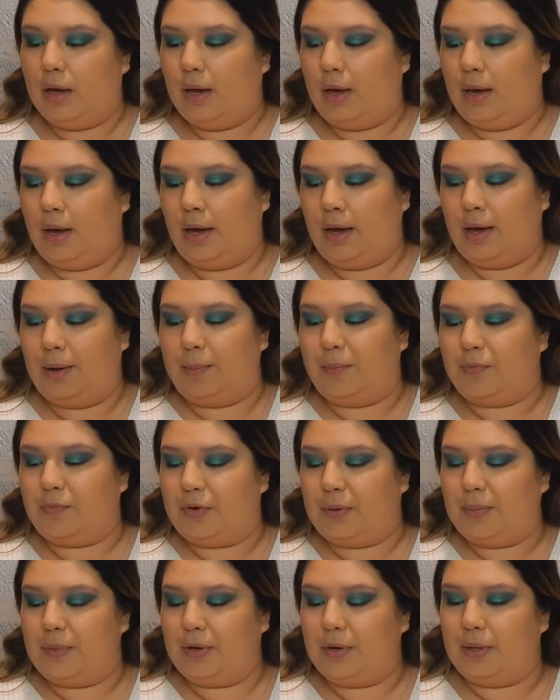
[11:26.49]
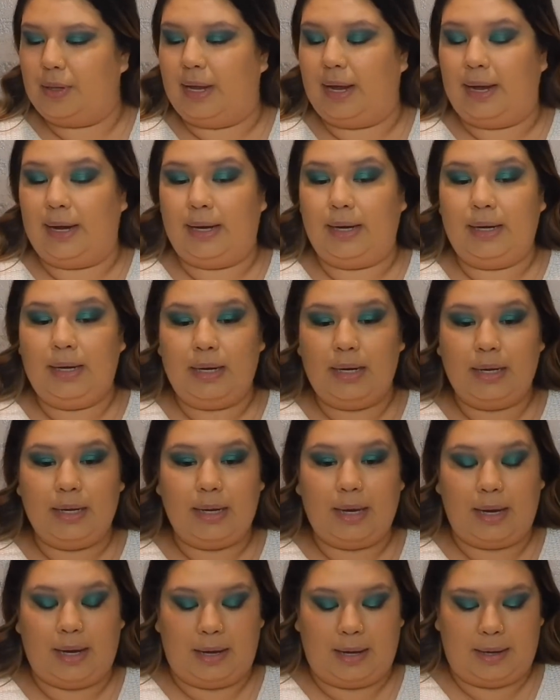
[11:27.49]
from their line.
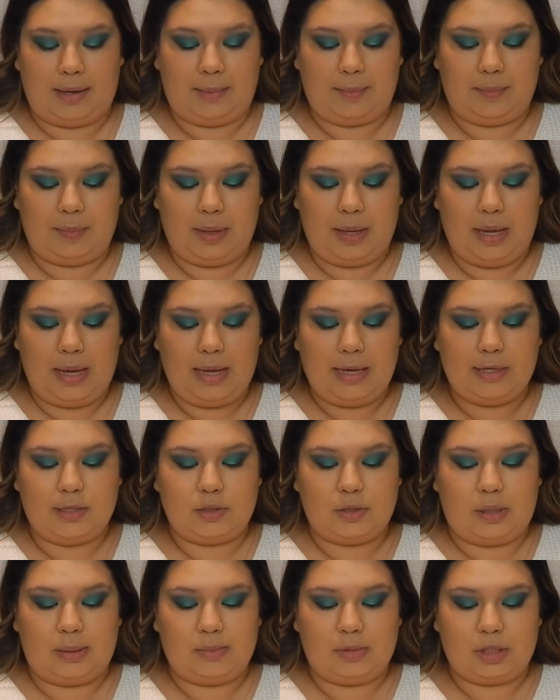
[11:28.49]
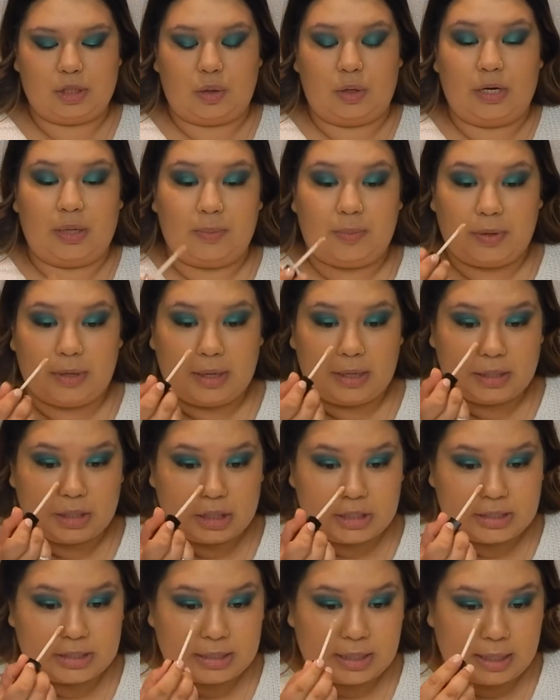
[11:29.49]
So I'm just going to put
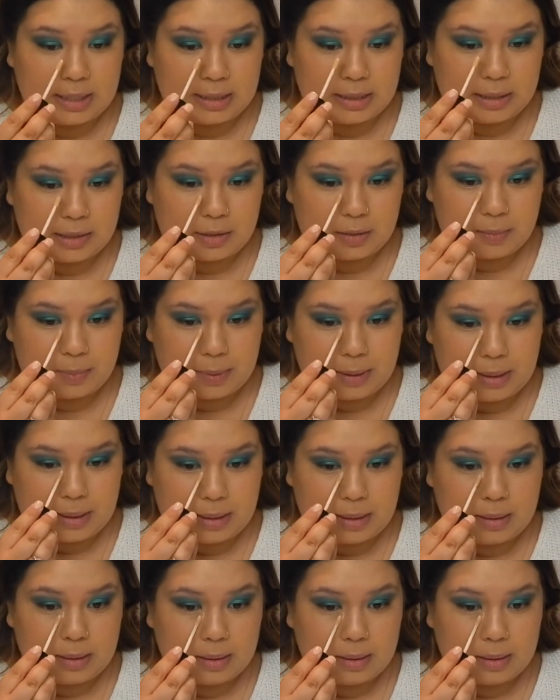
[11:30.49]
just a little bit